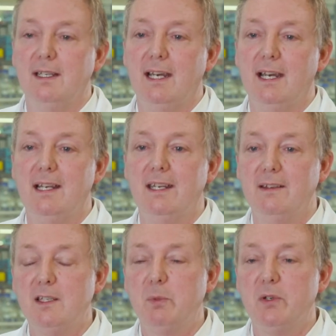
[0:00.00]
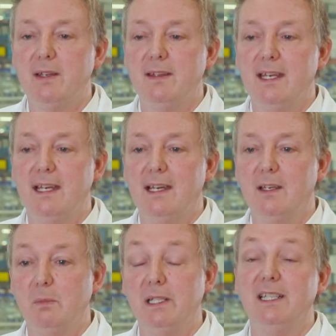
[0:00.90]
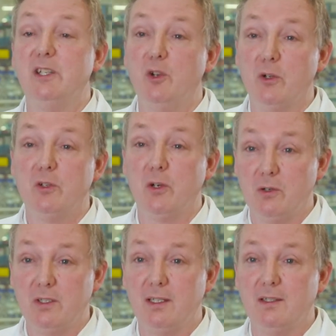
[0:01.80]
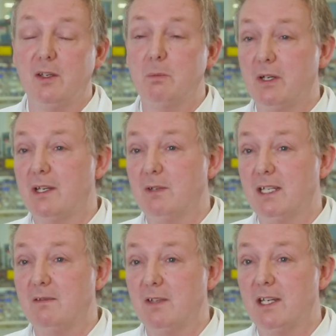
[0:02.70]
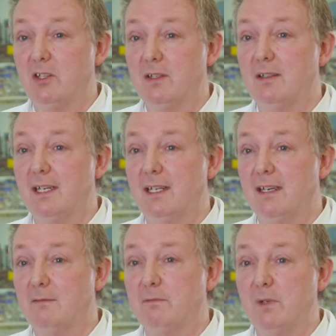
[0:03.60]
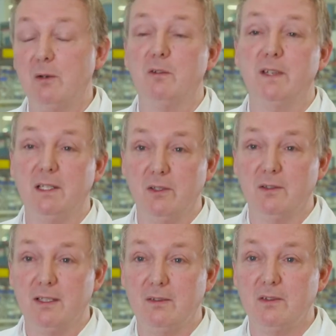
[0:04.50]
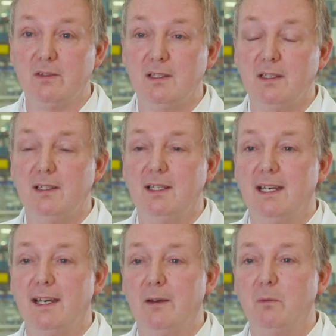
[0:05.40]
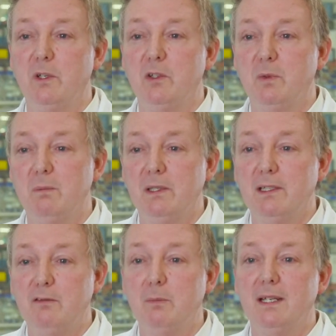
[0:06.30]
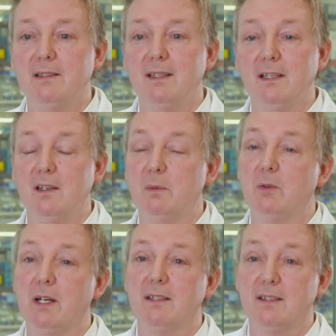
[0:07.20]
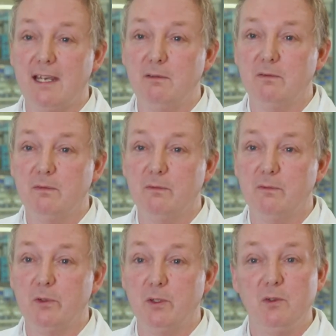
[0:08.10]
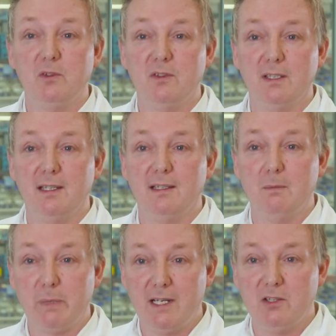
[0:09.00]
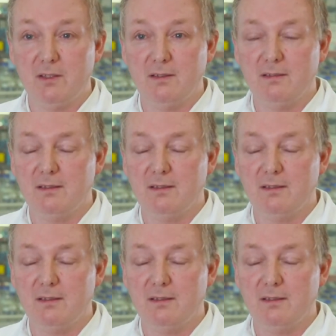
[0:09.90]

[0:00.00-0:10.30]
Now at this point they are completely non-toxic, so prior to activation they have no effect on cells, which we believe means that they're going to be quite safe for use in patients.